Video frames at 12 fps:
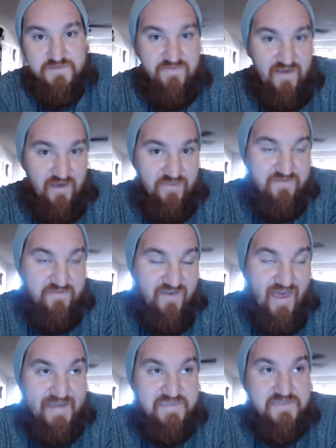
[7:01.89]
of healthy
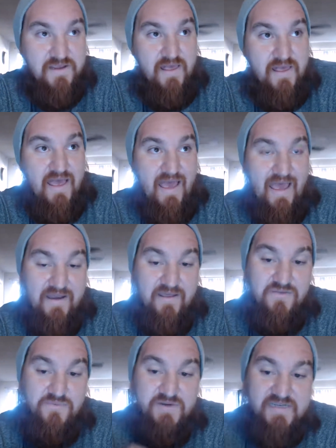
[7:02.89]
fats. And
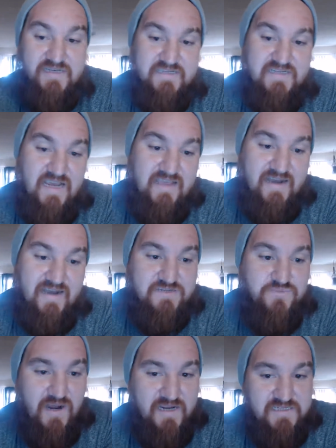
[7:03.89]
the reason I say that is
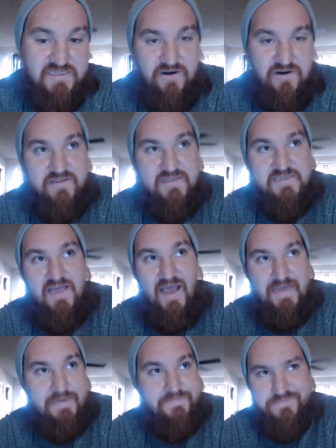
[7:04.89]
when I started this
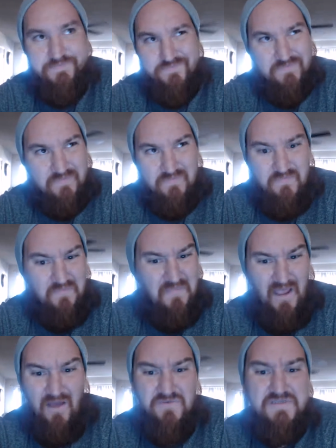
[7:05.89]
diet,
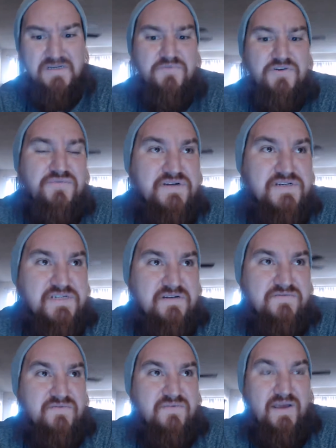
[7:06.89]
I was somewhere in the region
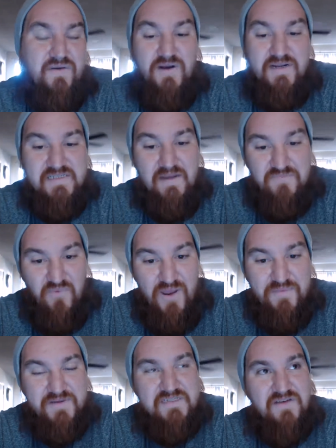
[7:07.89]
of like when I stopped
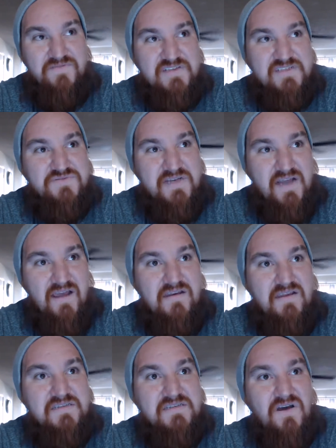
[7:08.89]
weighing myself, I was
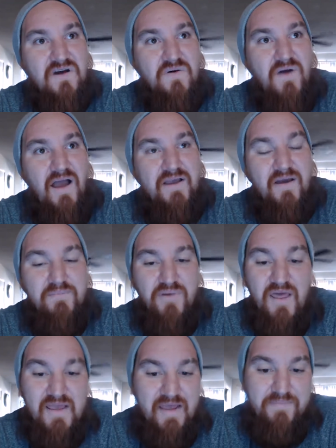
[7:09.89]
390, so I
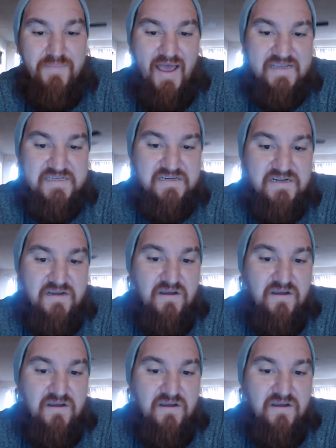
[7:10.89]
probably had passed